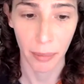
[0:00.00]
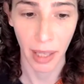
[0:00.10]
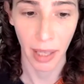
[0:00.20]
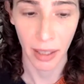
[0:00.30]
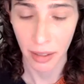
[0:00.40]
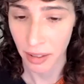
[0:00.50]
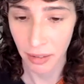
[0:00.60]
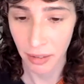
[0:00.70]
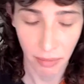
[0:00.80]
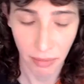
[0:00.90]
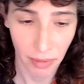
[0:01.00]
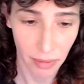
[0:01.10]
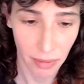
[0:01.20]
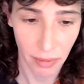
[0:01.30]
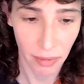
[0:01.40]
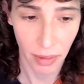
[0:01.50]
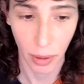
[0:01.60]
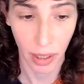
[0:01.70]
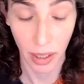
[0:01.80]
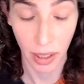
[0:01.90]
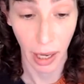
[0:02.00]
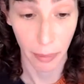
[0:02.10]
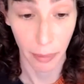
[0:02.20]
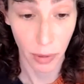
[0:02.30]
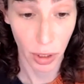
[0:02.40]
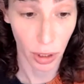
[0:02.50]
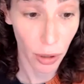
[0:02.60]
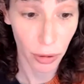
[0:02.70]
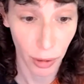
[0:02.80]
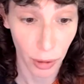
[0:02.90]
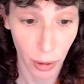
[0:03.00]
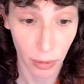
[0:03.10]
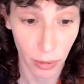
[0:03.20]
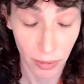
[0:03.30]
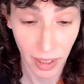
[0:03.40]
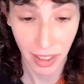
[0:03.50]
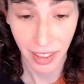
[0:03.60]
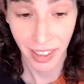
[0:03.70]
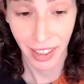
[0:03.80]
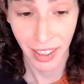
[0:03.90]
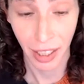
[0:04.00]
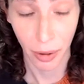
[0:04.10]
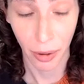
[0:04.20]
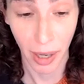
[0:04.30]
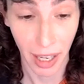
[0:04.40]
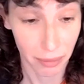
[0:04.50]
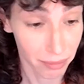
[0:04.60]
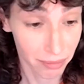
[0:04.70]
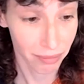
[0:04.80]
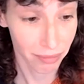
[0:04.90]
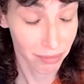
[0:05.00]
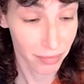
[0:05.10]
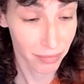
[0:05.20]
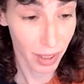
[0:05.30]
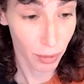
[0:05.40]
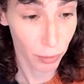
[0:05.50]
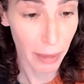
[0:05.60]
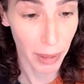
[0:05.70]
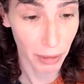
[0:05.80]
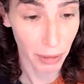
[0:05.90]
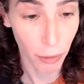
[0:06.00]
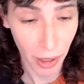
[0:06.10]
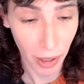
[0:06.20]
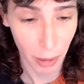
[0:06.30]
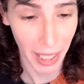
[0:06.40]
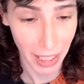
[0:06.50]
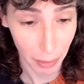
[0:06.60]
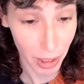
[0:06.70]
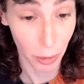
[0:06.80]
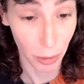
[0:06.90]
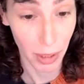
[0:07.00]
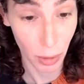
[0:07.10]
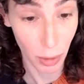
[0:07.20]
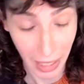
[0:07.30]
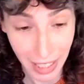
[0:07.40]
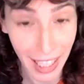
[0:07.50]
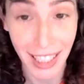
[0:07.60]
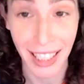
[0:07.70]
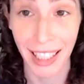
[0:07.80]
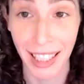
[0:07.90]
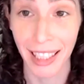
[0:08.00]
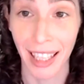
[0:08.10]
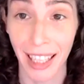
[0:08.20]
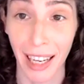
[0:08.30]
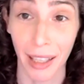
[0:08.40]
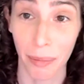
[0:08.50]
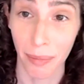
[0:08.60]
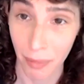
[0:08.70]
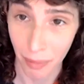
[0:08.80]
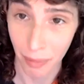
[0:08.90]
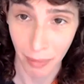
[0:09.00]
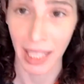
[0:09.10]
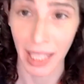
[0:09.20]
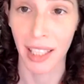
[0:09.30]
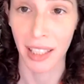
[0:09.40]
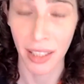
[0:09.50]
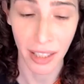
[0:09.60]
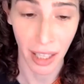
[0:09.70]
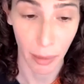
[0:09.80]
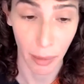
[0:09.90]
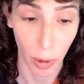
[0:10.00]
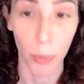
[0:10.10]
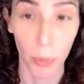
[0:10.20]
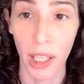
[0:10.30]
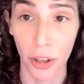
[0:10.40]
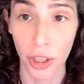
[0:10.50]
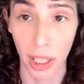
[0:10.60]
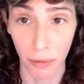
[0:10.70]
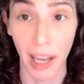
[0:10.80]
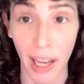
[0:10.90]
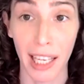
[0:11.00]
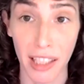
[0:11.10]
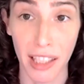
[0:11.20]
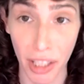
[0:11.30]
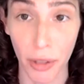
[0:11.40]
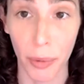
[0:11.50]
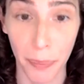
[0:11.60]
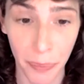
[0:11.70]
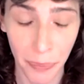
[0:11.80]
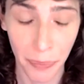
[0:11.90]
to go through, you know, right before the pandemic. So it was 2019. I made this whole production via Zoom,